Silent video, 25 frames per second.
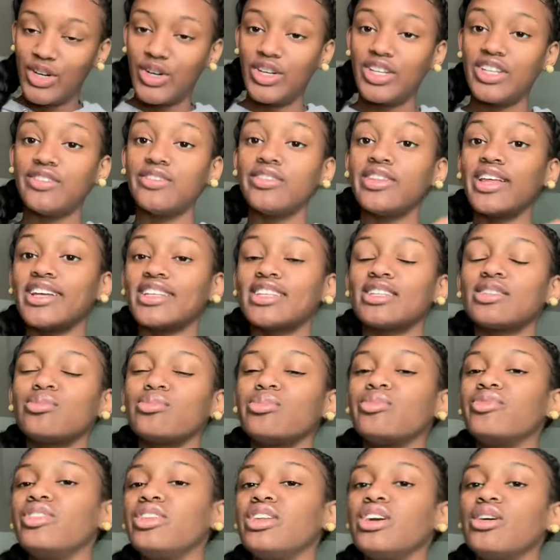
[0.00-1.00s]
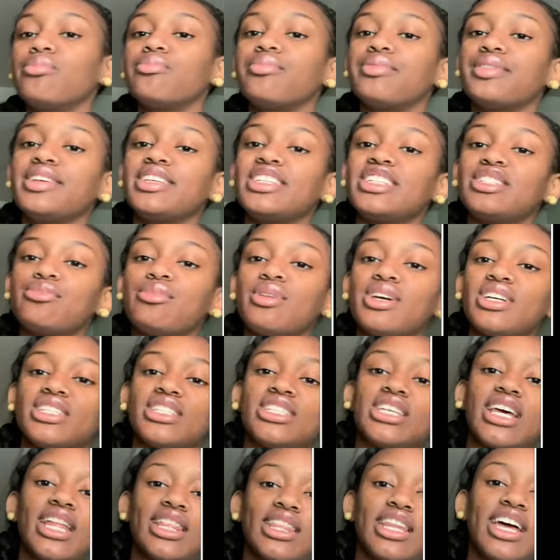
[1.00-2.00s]
And if you like this video, please smash
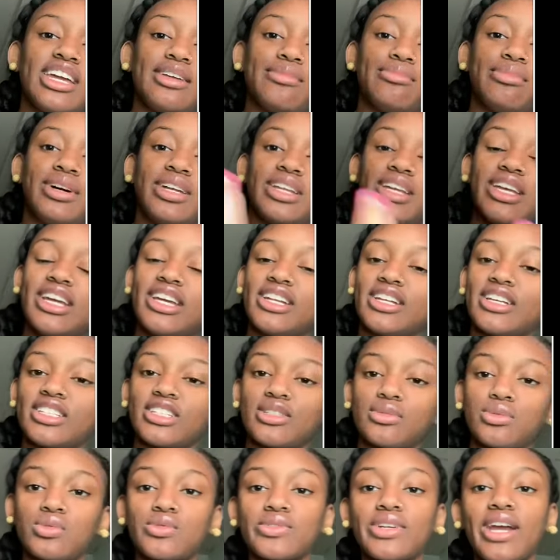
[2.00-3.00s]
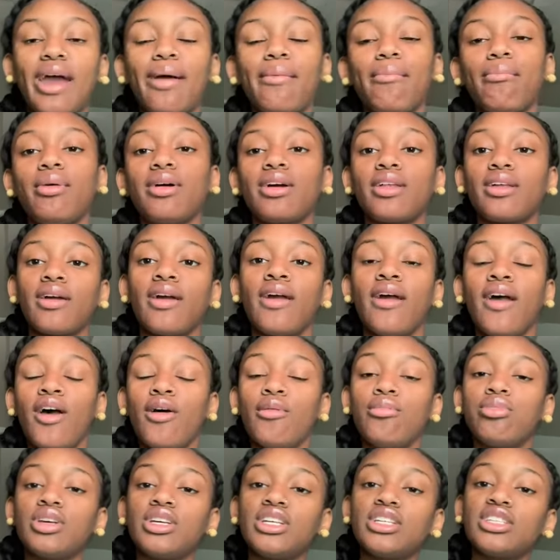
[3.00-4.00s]
that like button and that subscribe button.
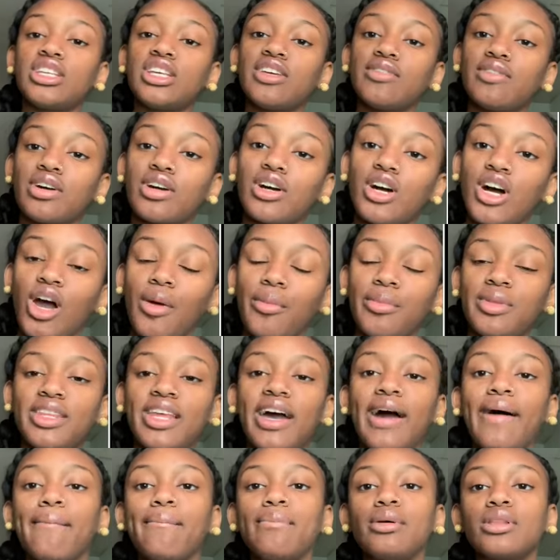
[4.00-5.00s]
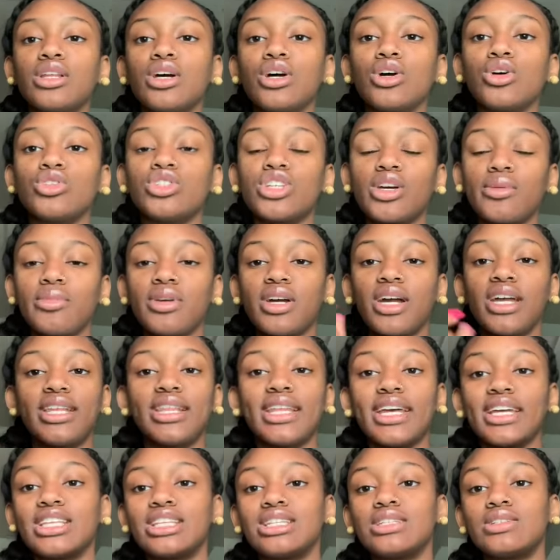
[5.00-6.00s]
Please leave a comment down below. Tell me how you
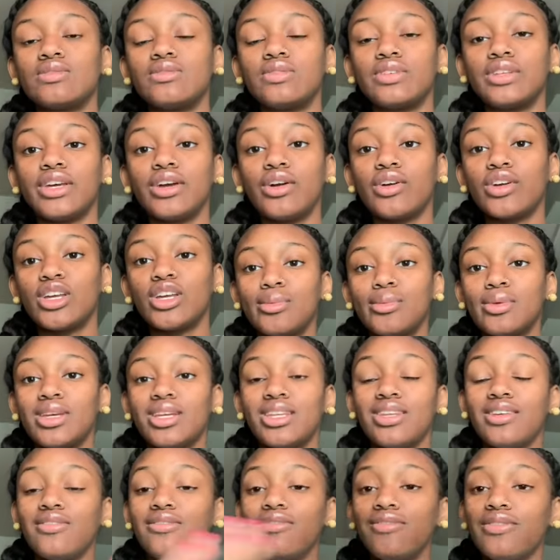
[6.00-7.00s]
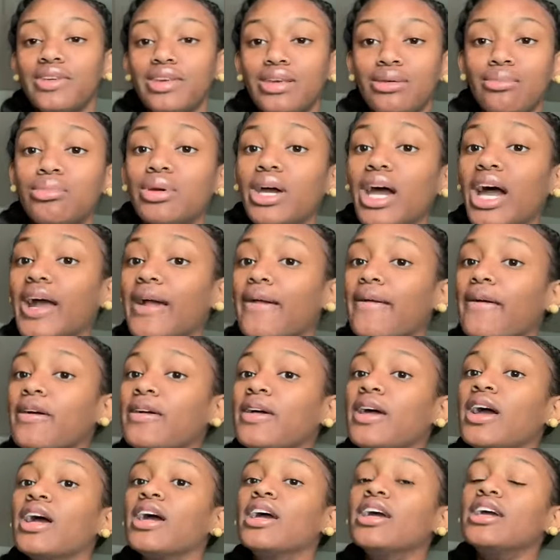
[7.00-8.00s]
like this video. me any feedback.
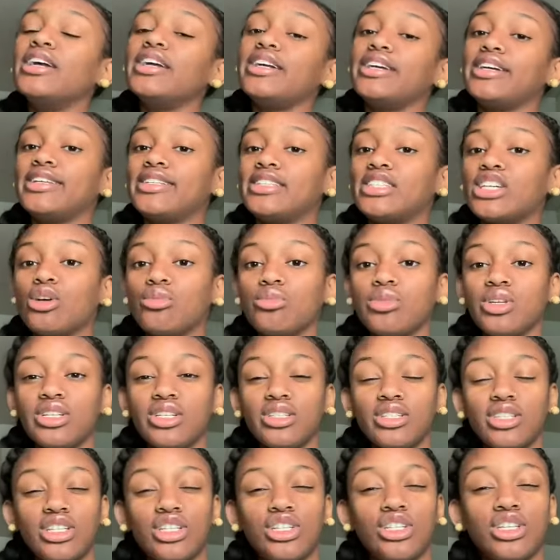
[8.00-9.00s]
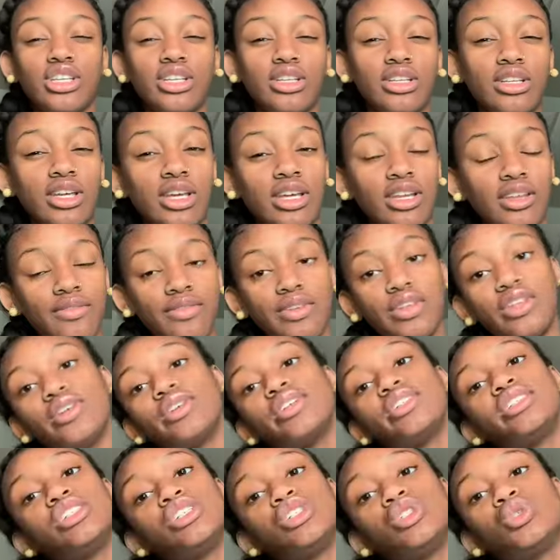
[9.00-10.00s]
And tell me anything, any video
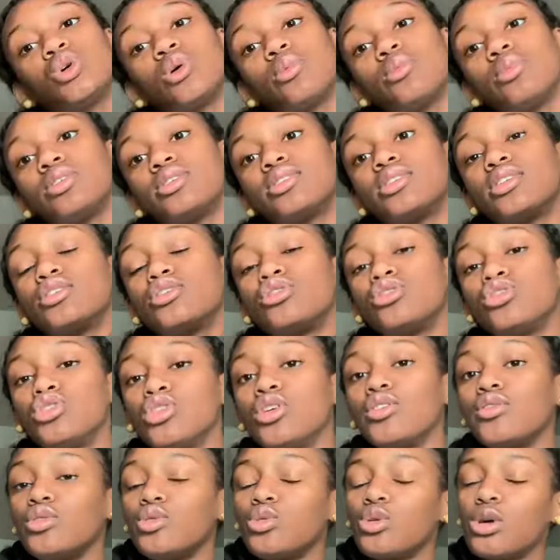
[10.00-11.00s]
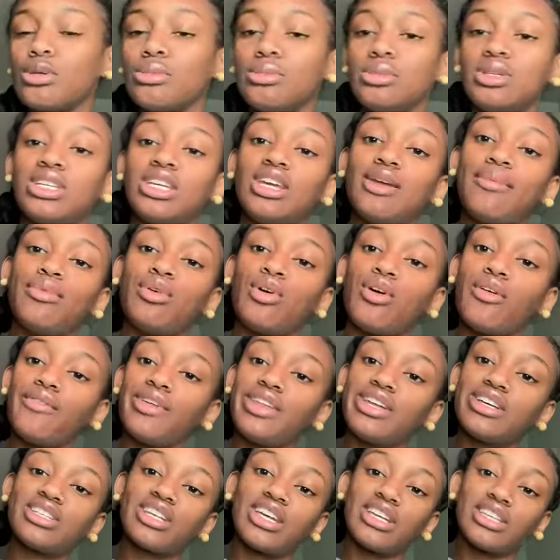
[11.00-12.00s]
ideas you want me to do. If you want me to keep doing
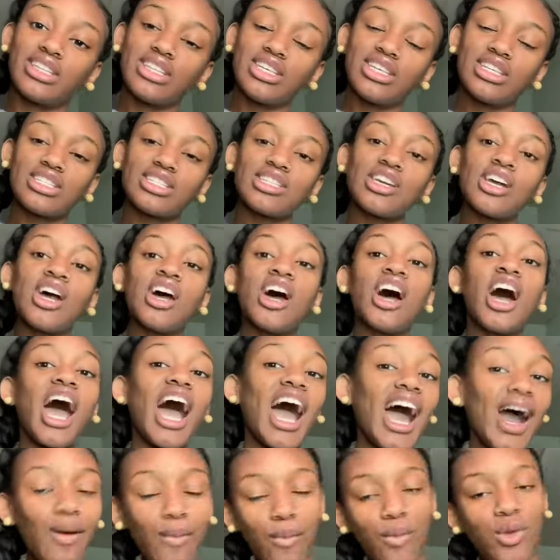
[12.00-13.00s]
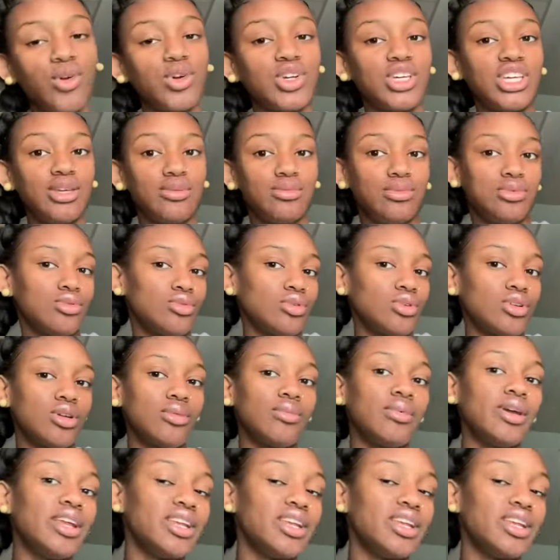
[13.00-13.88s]
videos like this, I will keep doing them.